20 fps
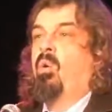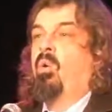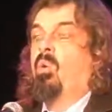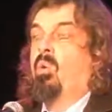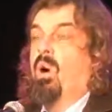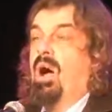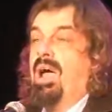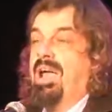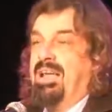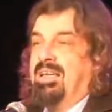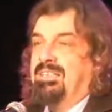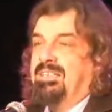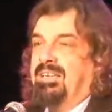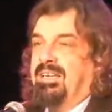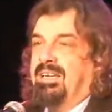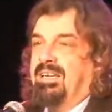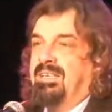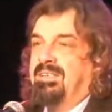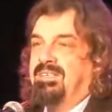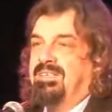Why is
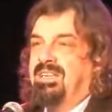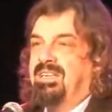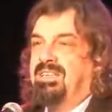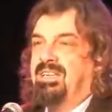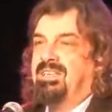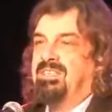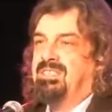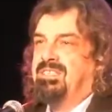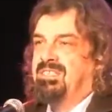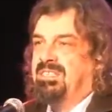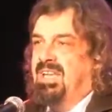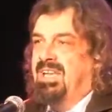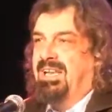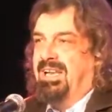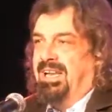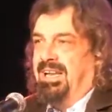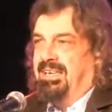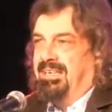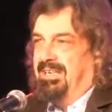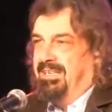it considered
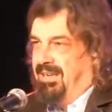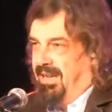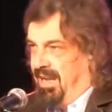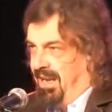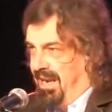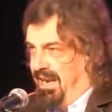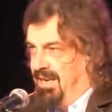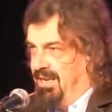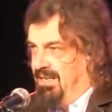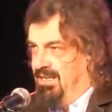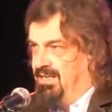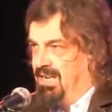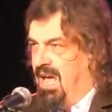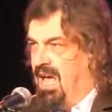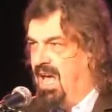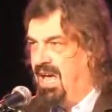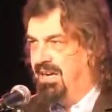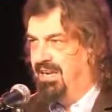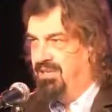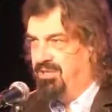silly today to
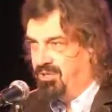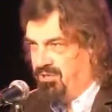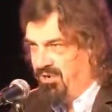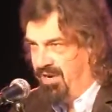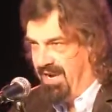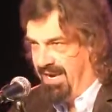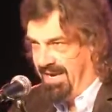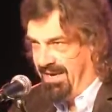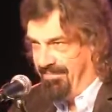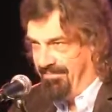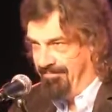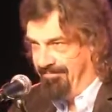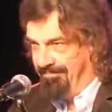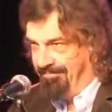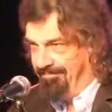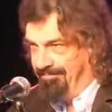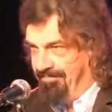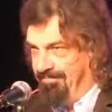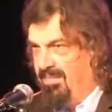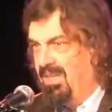hug a tree?
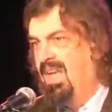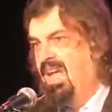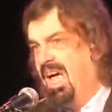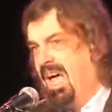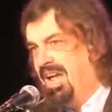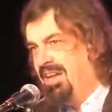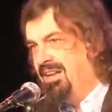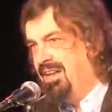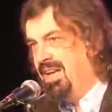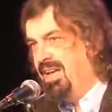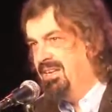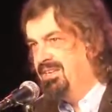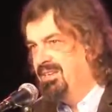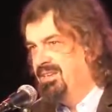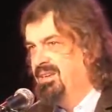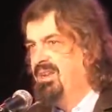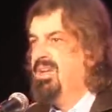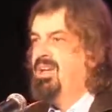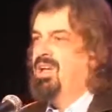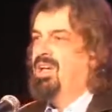And yet,
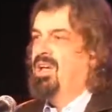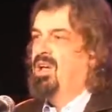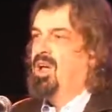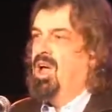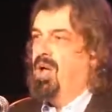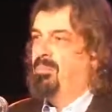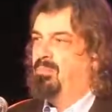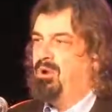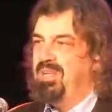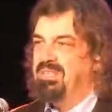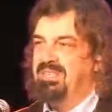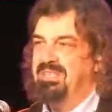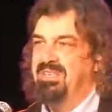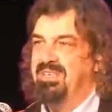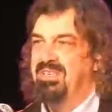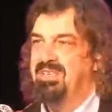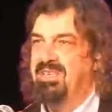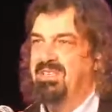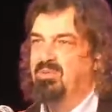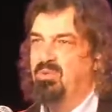a
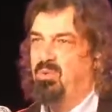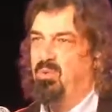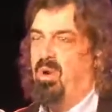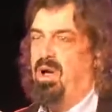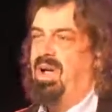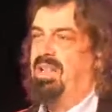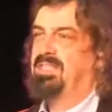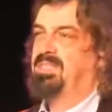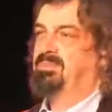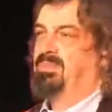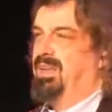president is required to